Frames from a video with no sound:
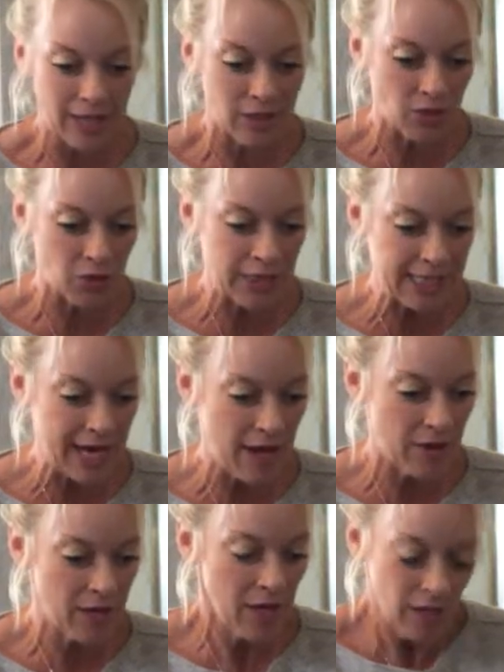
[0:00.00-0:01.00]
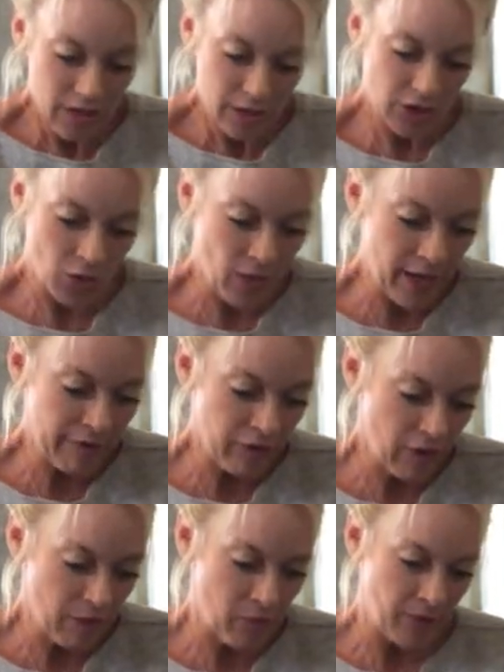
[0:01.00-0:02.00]
it into a town. So
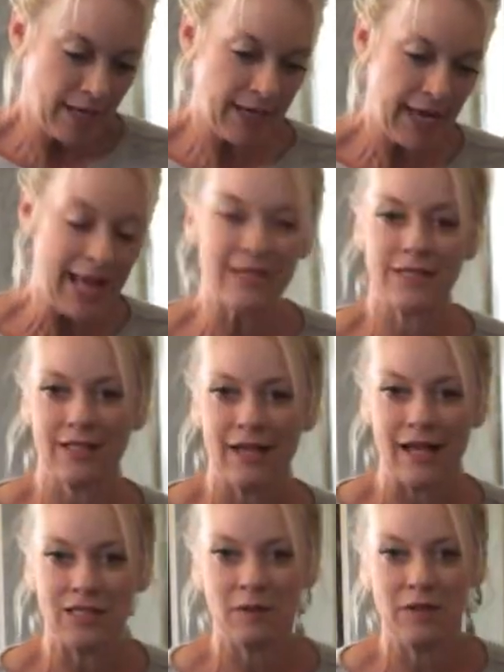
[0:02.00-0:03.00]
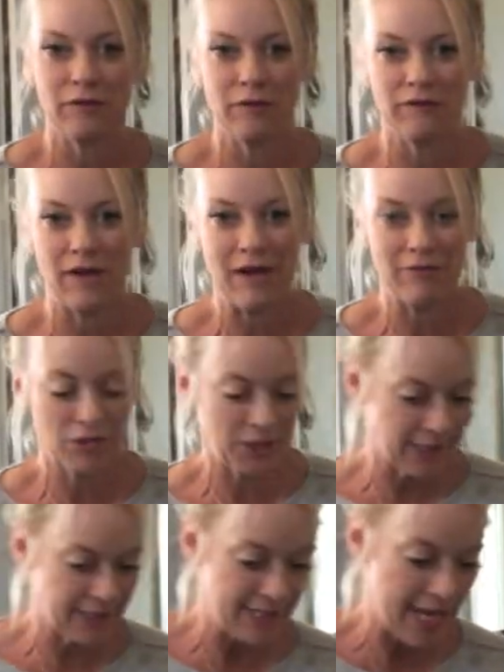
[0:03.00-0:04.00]
whatever I bring has to last me for 5 or
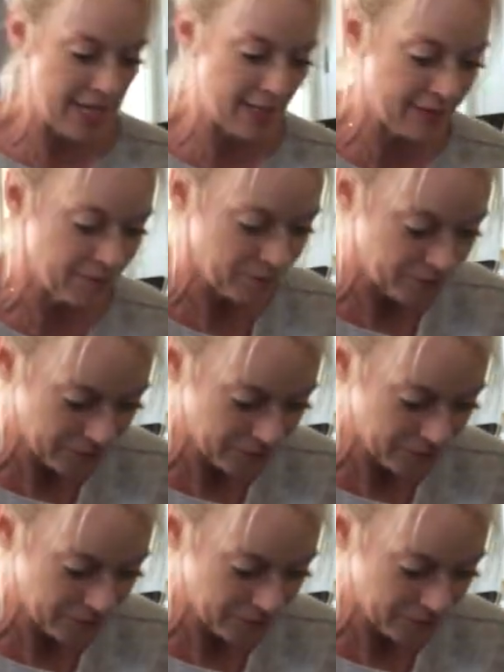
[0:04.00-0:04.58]
6 days.